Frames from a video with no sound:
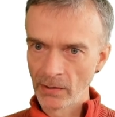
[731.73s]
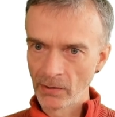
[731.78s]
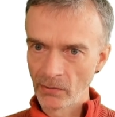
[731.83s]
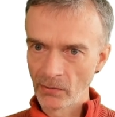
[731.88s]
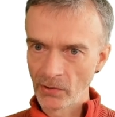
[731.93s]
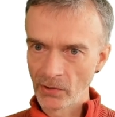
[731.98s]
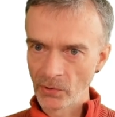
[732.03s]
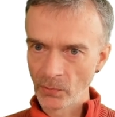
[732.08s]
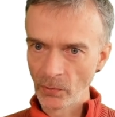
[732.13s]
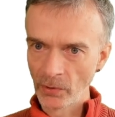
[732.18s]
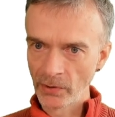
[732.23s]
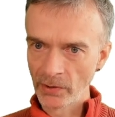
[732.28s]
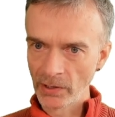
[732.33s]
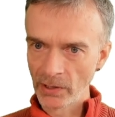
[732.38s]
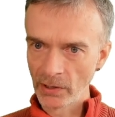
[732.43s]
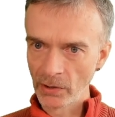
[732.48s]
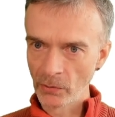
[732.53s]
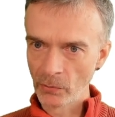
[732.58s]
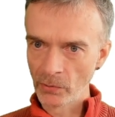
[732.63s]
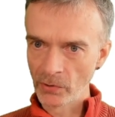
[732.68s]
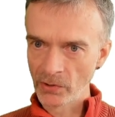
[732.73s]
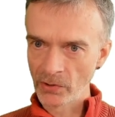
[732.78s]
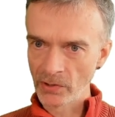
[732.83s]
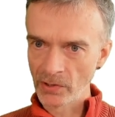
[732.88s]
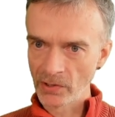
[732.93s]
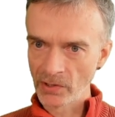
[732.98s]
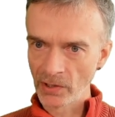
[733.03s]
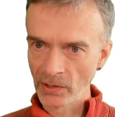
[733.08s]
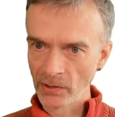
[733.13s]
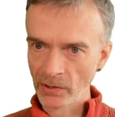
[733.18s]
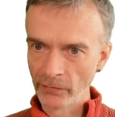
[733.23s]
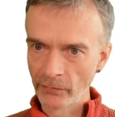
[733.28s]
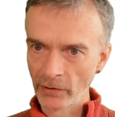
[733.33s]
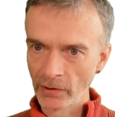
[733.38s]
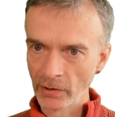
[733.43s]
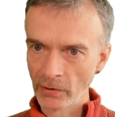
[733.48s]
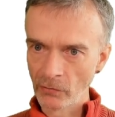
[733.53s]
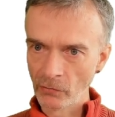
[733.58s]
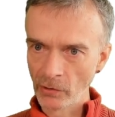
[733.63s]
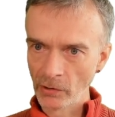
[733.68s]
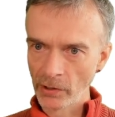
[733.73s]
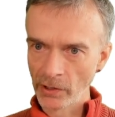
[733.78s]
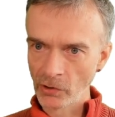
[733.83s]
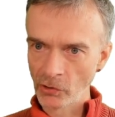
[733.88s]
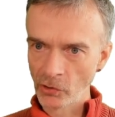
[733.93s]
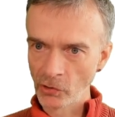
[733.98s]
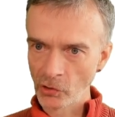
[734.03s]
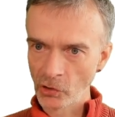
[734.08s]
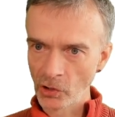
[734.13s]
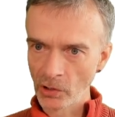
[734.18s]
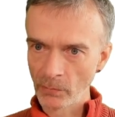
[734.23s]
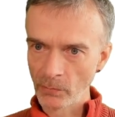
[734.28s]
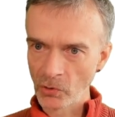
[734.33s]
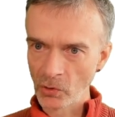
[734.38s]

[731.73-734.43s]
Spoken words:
this one here was the significant relationship,